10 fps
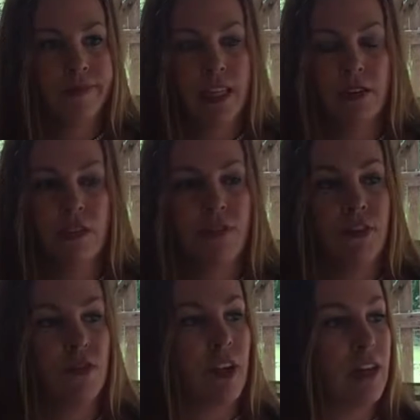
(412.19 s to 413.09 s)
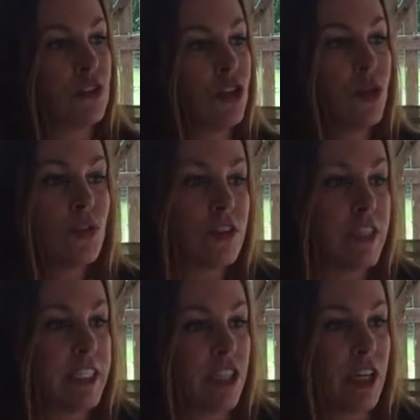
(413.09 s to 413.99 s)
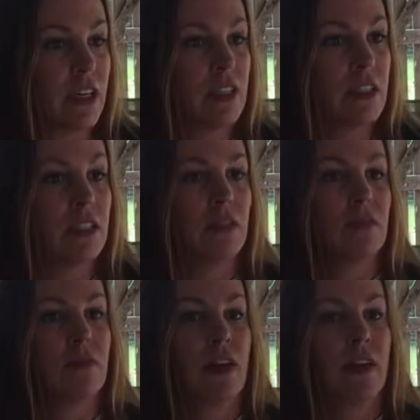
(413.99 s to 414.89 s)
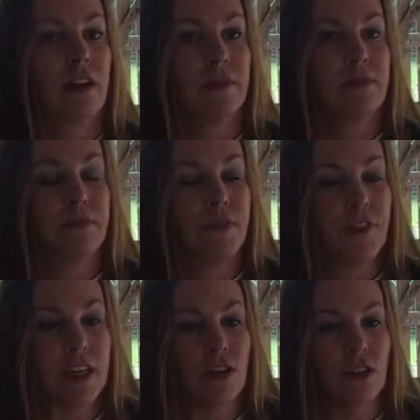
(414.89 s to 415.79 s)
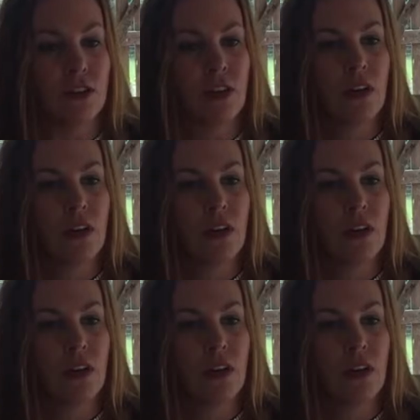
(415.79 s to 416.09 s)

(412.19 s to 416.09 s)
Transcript: Even if you've got 2 or 3 chickens in a field,